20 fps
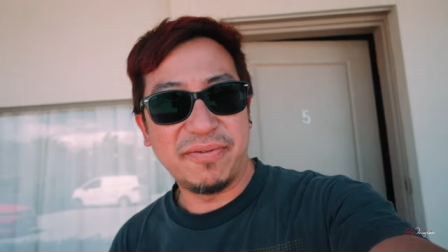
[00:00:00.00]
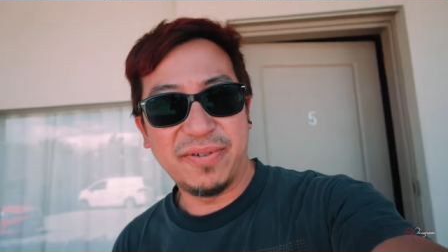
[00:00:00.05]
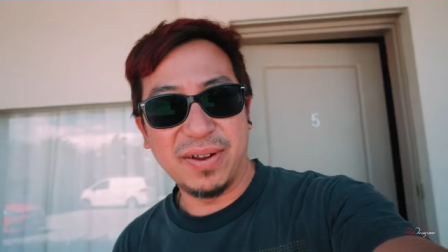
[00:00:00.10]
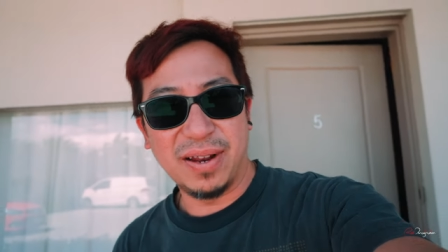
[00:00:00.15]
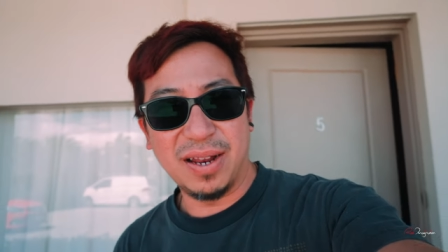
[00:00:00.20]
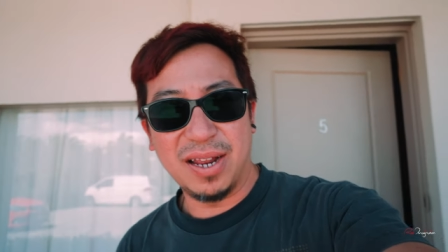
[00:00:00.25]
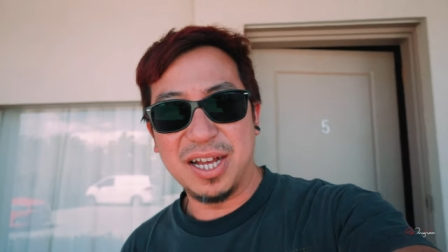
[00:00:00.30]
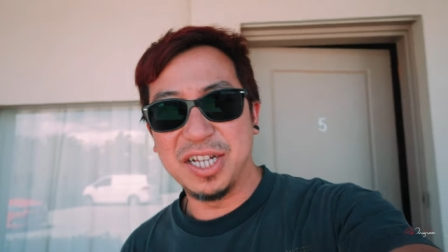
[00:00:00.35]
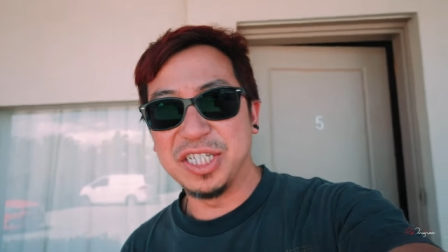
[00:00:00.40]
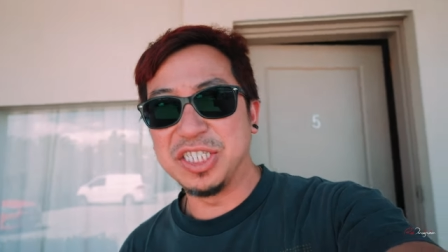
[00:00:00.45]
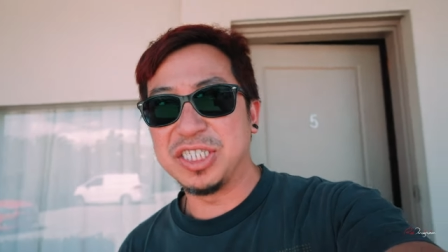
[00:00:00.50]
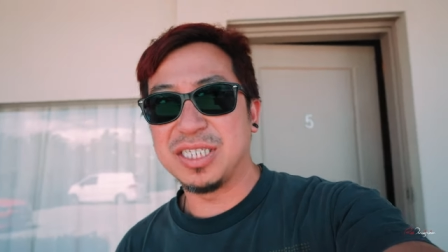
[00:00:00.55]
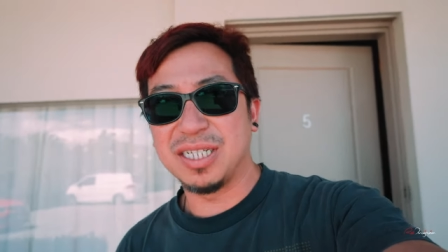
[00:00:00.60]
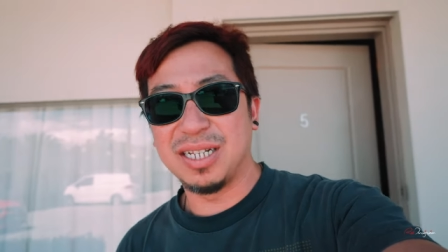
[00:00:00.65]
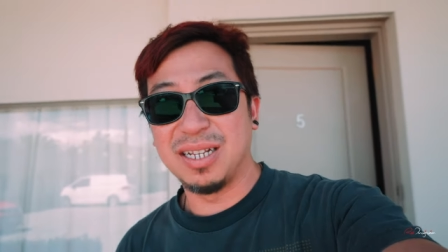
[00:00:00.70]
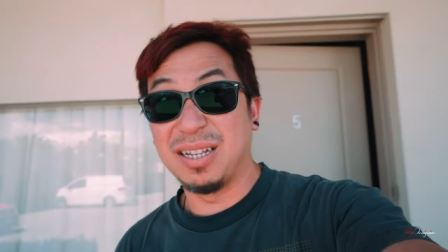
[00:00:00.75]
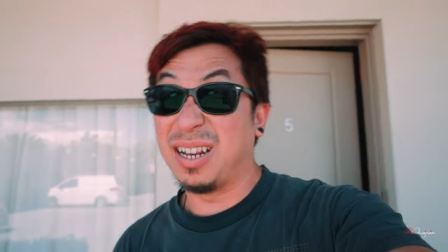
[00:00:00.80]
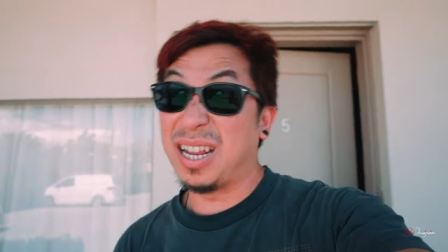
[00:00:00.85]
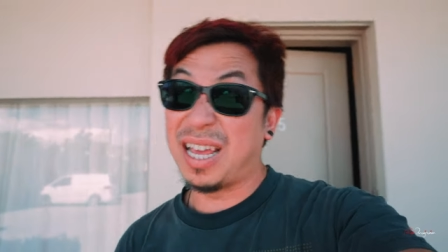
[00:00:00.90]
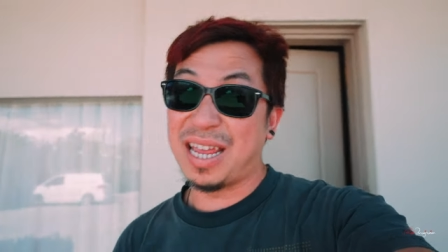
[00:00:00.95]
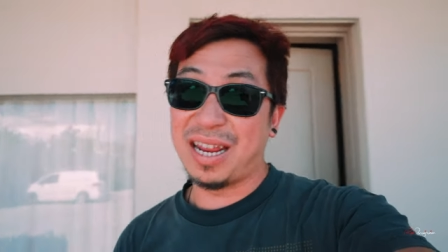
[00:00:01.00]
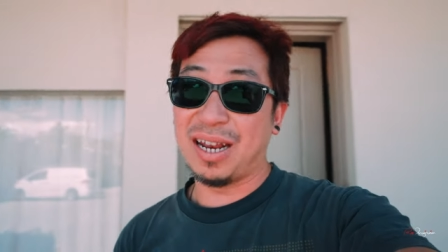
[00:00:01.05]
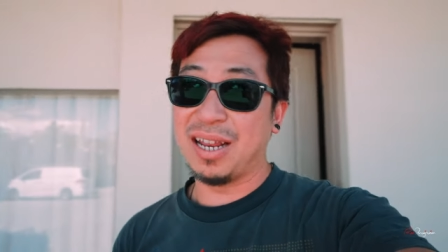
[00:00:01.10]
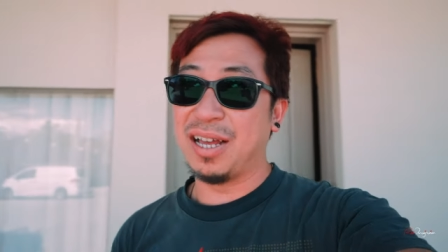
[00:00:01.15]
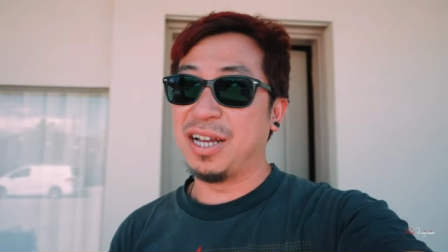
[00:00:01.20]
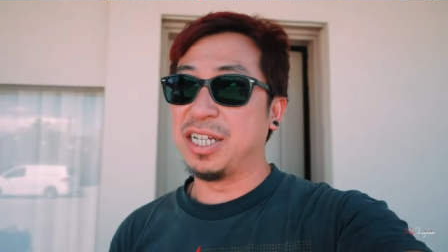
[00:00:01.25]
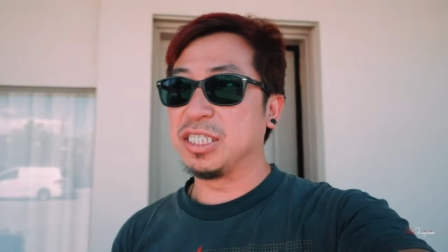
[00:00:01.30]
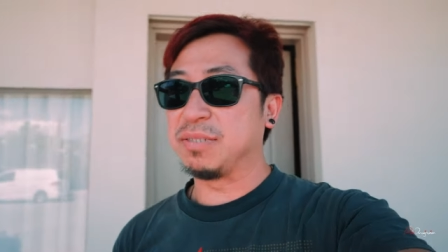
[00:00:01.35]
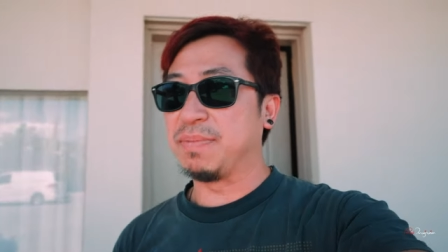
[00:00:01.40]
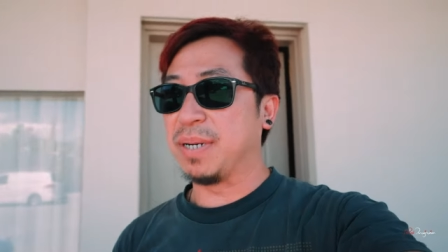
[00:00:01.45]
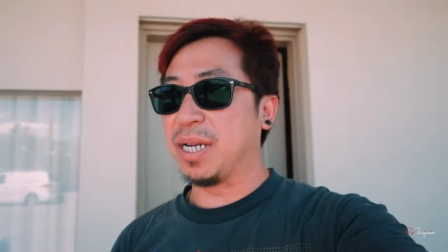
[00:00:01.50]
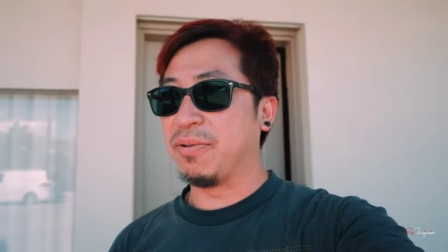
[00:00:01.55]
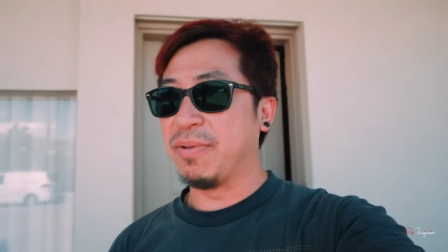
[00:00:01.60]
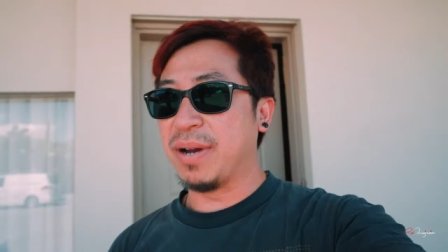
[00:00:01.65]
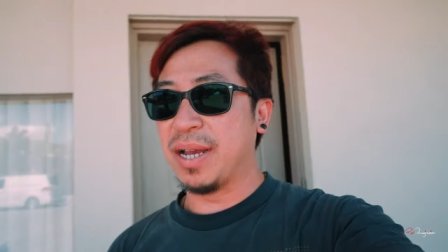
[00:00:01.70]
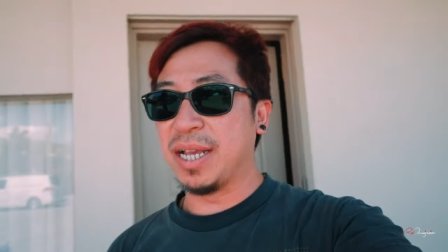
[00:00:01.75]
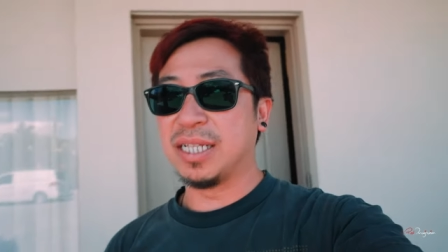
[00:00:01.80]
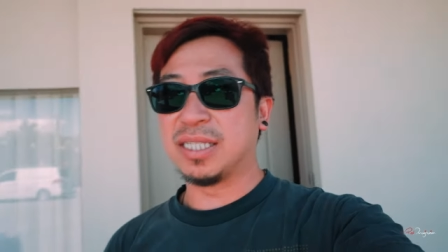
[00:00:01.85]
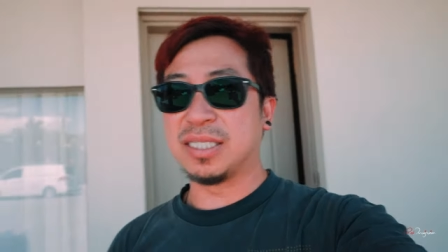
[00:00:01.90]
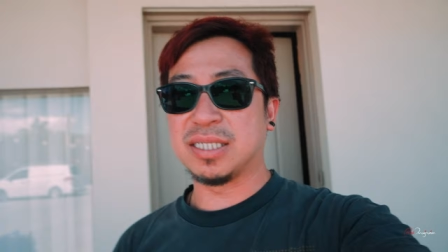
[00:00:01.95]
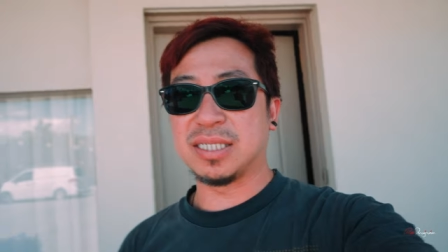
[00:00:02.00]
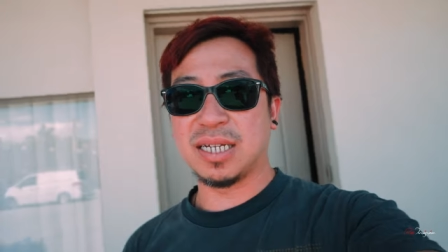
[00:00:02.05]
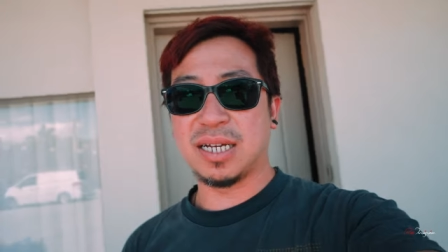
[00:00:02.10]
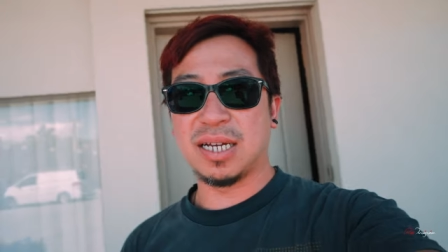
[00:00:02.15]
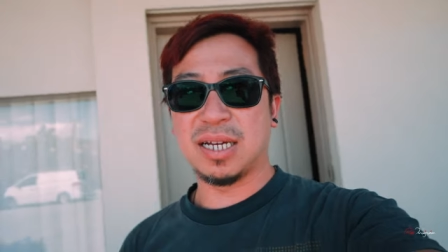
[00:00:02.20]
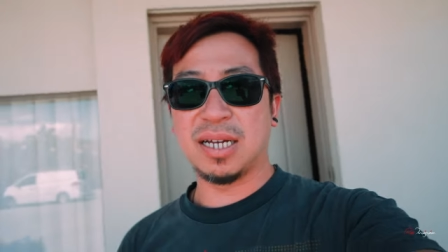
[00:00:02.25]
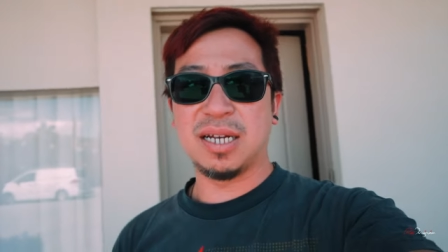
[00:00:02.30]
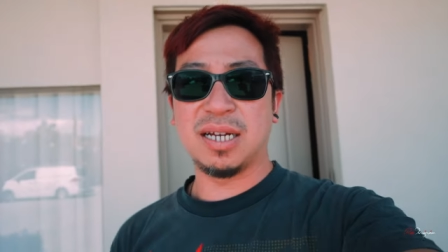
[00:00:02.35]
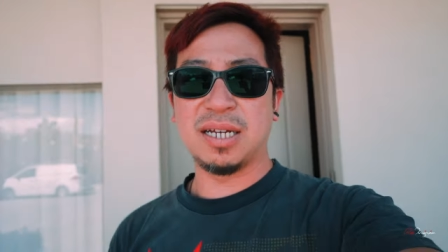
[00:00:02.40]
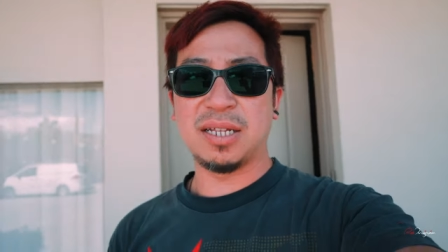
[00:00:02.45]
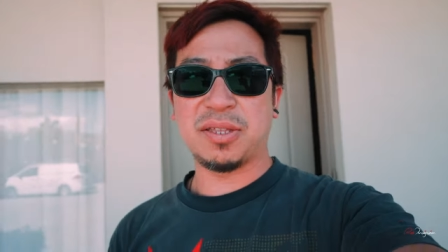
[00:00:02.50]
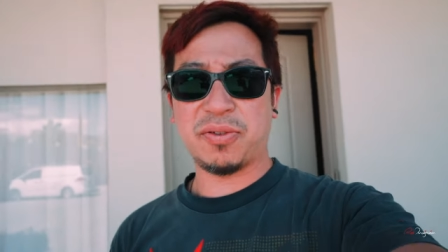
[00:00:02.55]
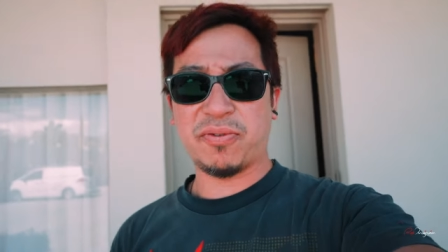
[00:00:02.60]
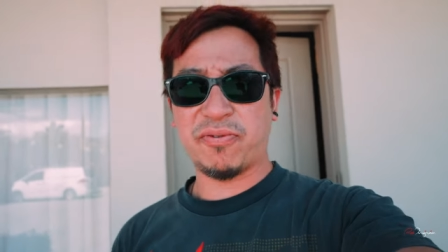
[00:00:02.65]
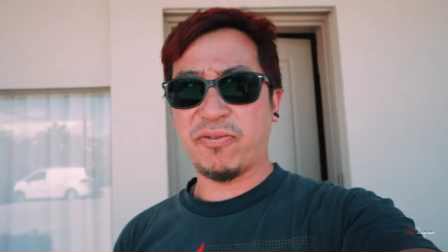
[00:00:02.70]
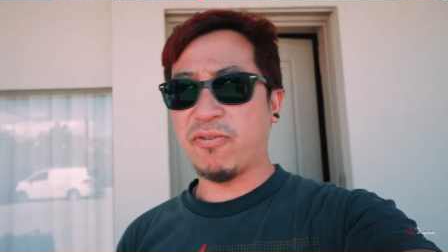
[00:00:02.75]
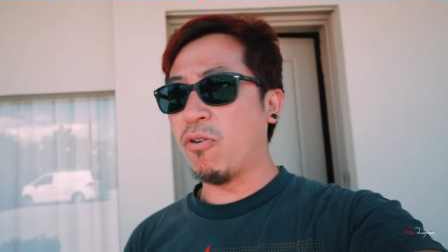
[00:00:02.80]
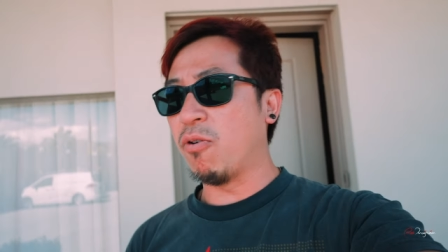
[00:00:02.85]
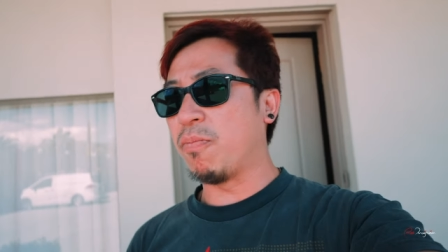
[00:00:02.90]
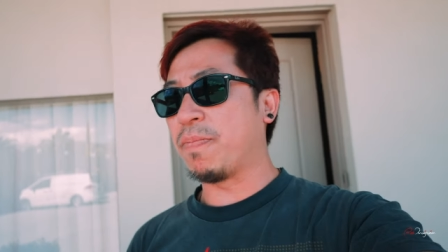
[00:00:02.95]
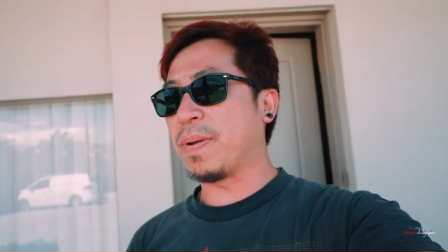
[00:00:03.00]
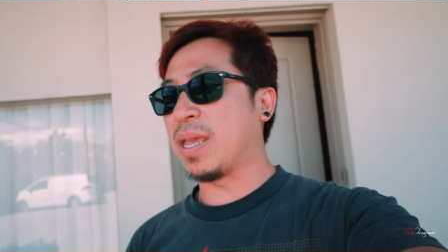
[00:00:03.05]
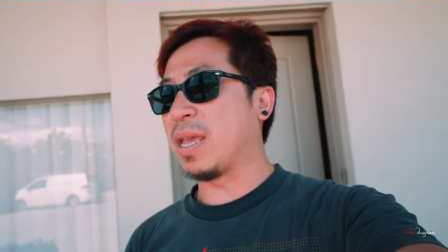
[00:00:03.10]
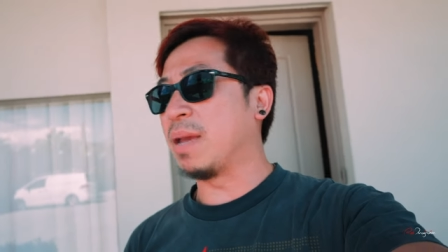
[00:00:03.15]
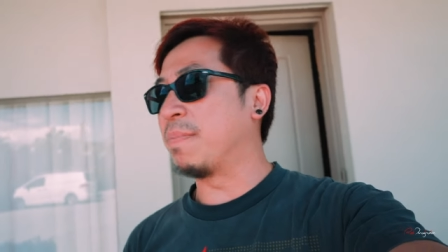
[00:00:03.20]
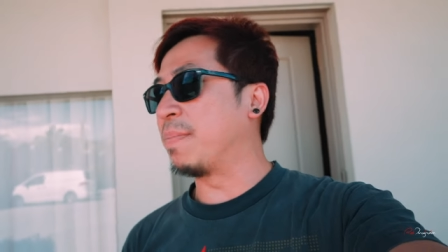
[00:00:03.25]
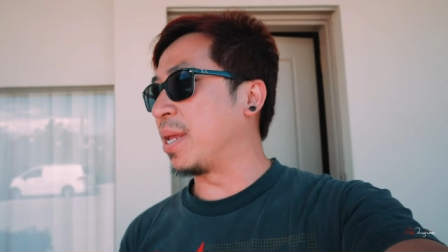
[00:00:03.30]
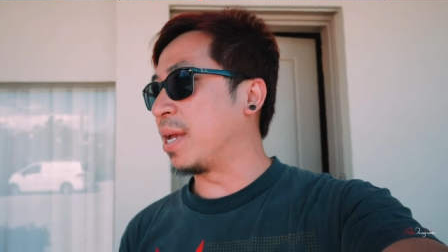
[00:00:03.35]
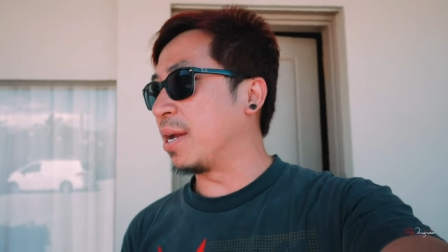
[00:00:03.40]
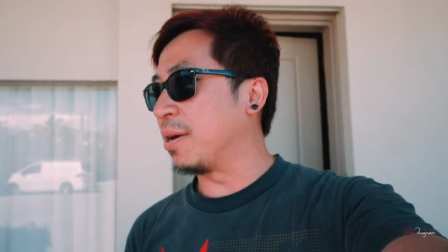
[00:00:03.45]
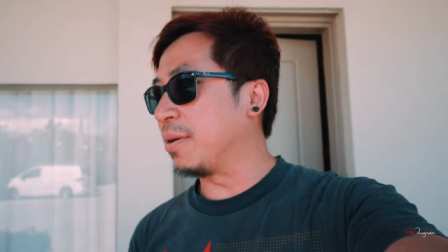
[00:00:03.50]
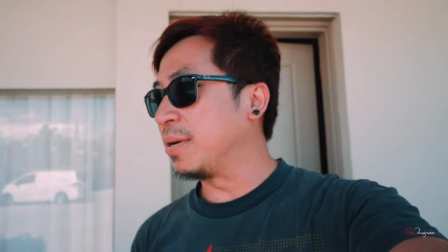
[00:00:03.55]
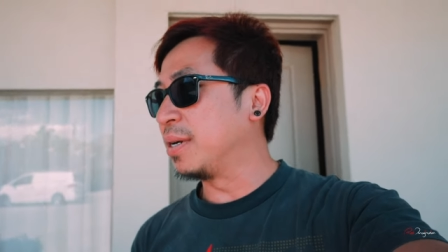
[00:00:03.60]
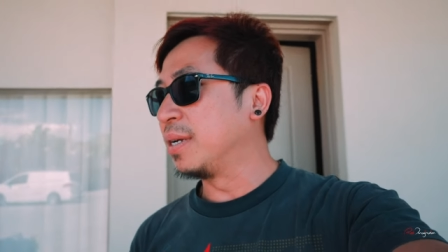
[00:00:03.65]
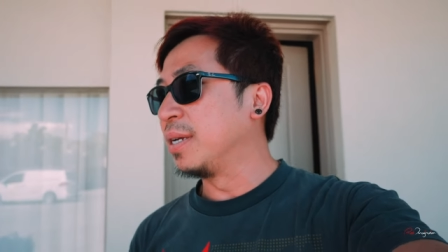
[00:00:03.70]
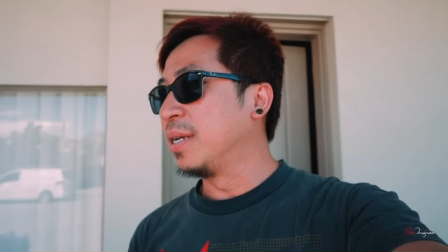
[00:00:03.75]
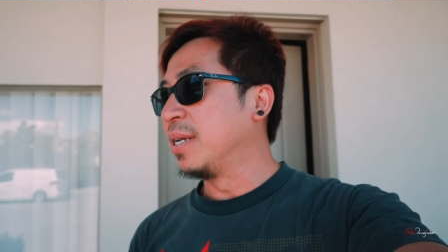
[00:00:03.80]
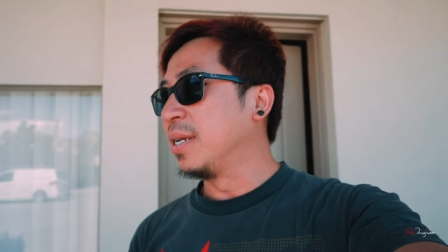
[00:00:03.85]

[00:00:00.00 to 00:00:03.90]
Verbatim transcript: for lunch the late lunch by the way it's uh, 4 p.m. now